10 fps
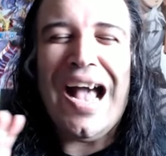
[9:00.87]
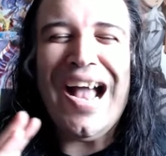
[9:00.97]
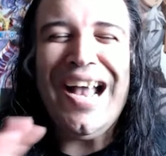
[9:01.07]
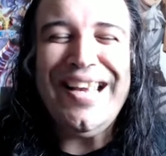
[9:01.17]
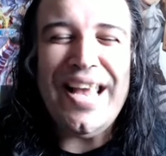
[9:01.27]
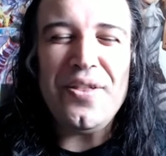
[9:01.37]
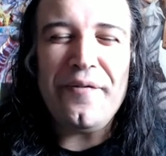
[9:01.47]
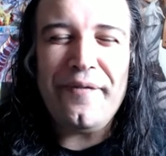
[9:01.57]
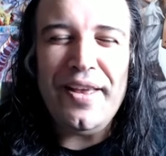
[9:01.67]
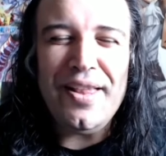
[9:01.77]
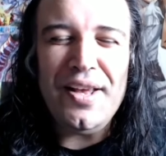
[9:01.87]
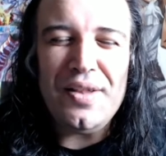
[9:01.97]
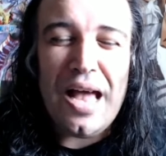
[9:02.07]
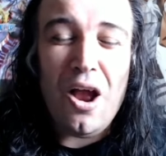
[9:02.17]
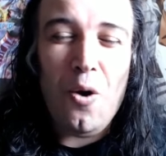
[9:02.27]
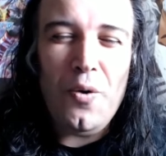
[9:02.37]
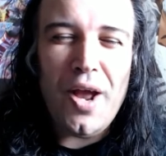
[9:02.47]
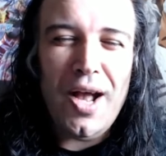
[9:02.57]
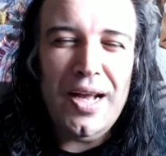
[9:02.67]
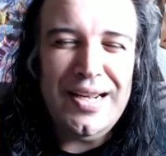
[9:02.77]
I get the feeling that
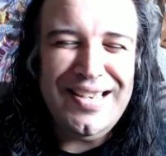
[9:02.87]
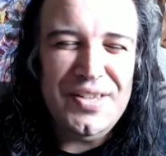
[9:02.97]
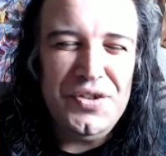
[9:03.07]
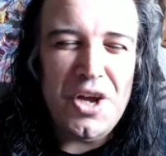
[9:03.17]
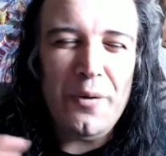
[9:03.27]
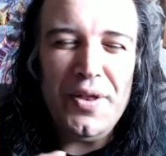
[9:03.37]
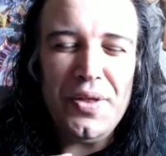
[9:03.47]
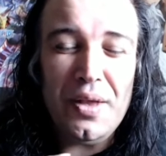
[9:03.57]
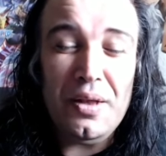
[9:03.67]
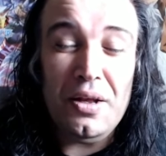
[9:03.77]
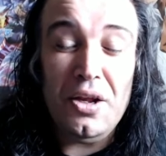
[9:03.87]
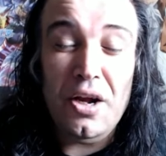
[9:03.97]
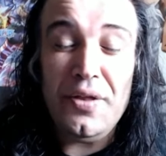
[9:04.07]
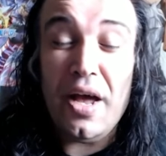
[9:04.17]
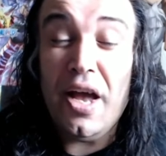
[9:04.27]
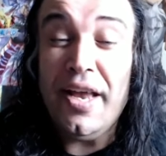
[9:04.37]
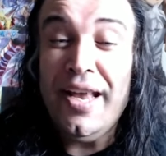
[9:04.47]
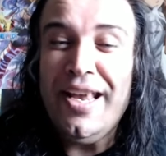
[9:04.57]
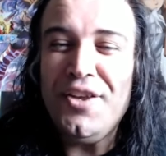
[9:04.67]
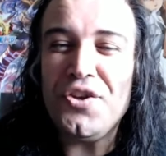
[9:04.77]
Oda, knowing that
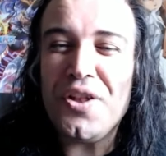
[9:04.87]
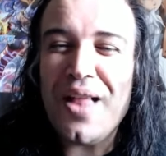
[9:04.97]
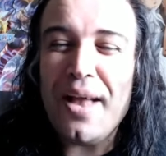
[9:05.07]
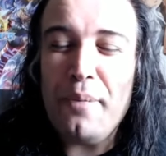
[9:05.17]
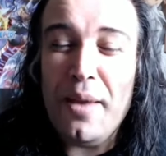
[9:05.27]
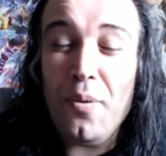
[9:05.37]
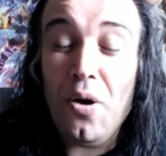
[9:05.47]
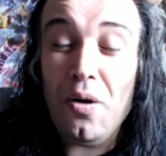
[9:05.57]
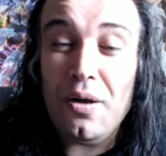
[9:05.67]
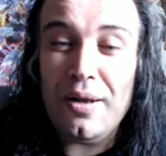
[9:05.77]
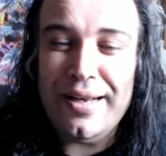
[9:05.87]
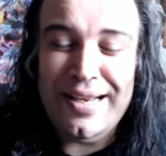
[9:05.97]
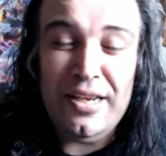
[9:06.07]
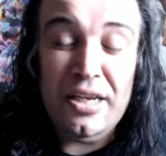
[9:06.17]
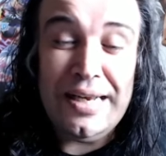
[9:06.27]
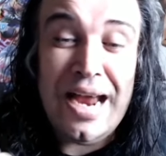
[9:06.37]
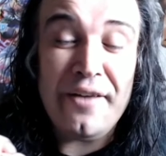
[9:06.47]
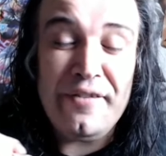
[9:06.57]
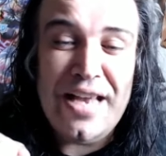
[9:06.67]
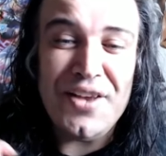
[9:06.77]
he doesn't like people kind
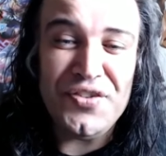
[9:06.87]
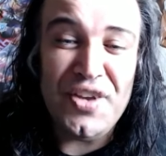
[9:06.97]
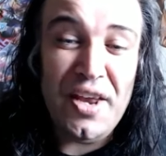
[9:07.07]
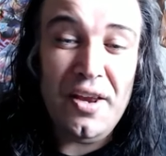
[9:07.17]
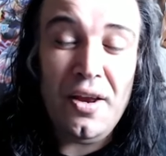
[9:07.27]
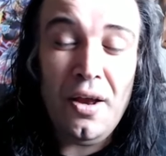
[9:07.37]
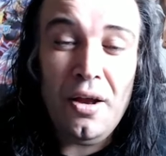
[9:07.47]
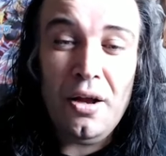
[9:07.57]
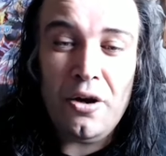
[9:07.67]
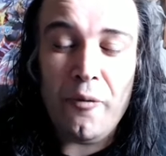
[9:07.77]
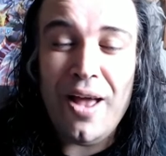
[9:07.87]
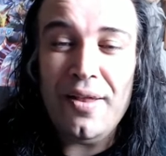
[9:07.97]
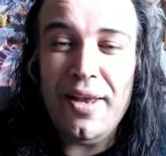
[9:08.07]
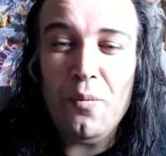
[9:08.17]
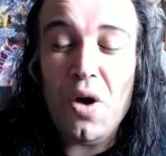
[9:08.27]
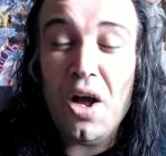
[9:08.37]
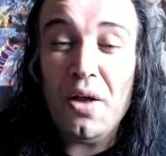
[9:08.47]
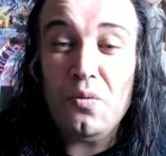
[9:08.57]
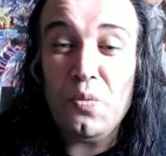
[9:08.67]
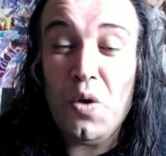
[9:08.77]
of guessing correctly what
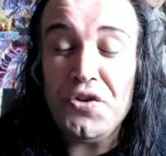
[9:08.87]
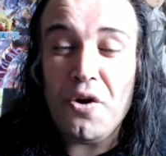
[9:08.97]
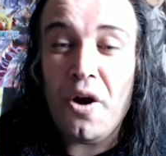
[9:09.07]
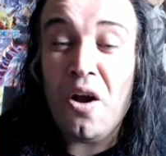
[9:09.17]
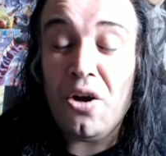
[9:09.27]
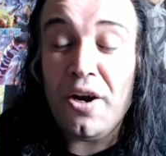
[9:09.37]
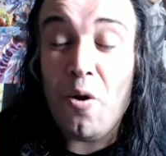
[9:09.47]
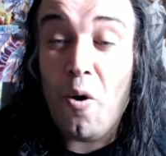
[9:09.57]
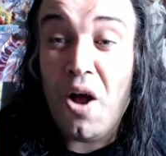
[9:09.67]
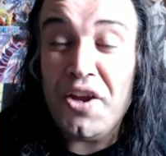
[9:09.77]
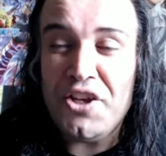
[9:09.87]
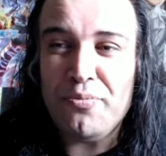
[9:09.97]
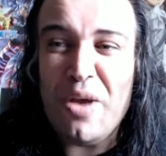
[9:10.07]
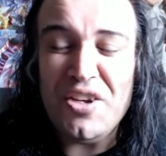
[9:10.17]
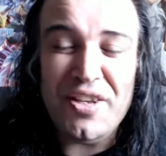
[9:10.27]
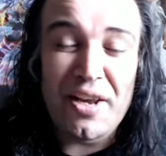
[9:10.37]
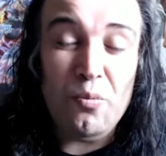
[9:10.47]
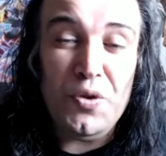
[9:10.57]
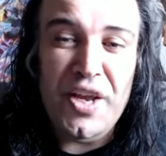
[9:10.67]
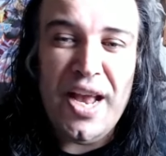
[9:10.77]
what's going to go on, especially
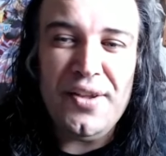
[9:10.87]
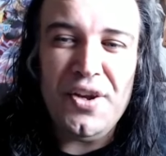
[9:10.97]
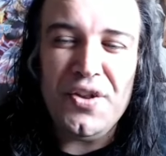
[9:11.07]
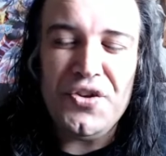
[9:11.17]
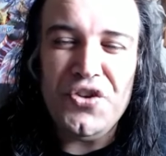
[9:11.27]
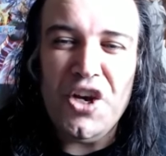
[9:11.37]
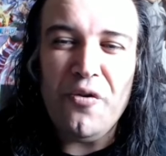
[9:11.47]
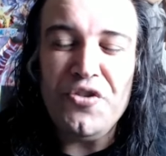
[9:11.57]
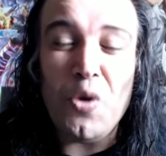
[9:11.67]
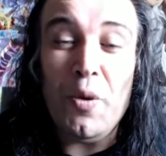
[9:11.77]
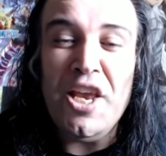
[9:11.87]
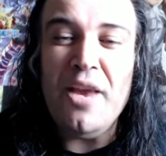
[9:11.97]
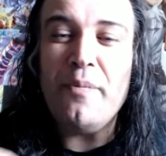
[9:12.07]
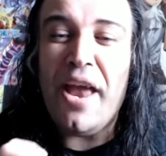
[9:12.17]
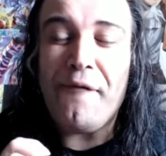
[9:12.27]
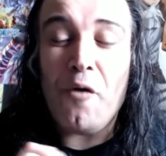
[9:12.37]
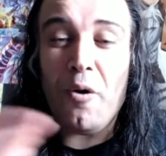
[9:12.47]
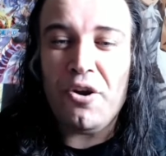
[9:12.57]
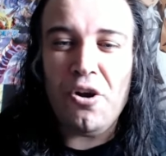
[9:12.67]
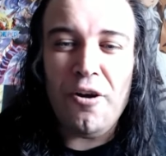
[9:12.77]
with the ending of the series. So he may throw
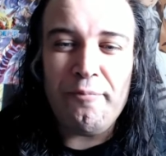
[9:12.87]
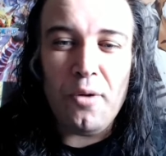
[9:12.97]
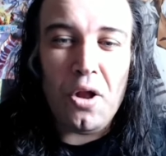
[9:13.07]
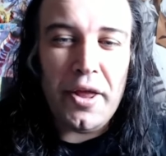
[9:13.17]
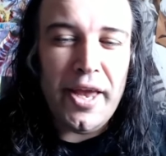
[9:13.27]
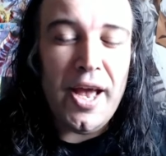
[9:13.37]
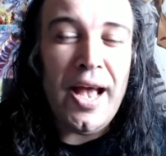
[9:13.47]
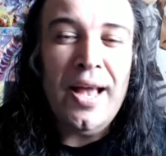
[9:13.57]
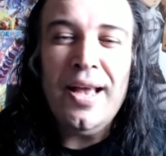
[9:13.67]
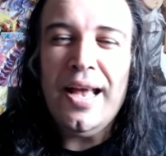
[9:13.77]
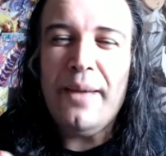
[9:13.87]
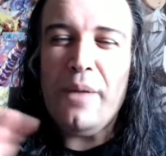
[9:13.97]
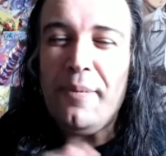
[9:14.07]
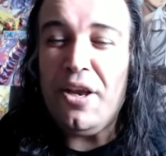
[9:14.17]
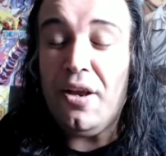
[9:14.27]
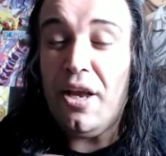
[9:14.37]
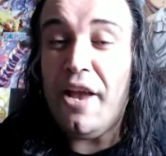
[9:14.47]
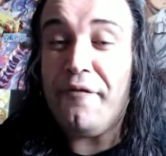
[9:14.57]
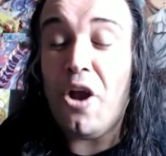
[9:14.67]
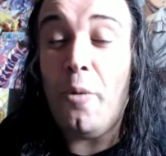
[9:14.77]
a curveball here, and maybe
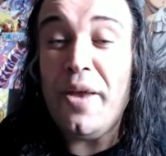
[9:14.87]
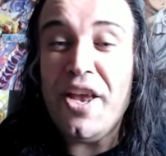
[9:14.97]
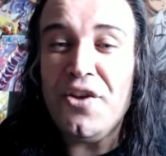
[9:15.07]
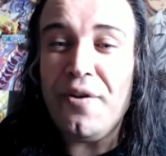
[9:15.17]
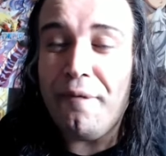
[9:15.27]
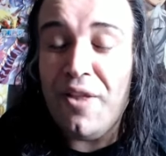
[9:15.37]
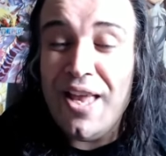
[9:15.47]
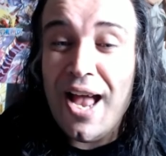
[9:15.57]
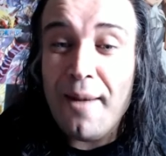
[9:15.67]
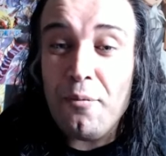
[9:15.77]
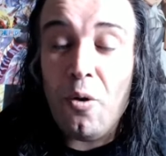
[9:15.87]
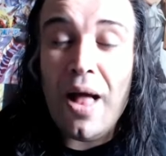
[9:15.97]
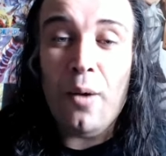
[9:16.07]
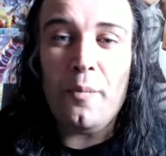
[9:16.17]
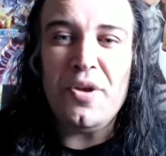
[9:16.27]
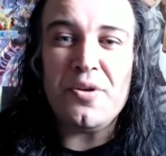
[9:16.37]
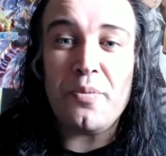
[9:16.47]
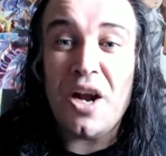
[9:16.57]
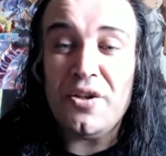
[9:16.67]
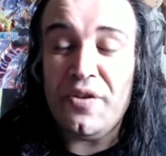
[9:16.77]
if Koby isn't fleet admiral, I won't be
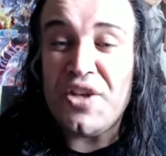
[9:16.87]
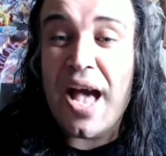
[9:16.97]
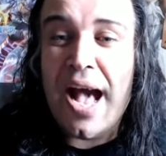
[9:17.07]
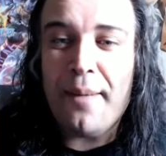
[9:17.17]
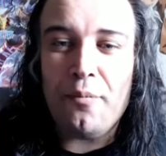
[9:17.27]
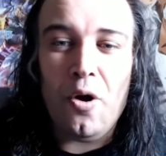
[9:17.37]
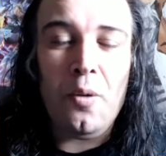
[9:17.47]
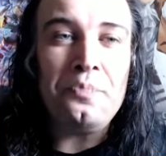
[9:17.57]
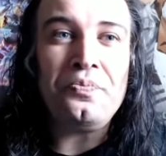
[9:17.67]
surprised if he's admiral,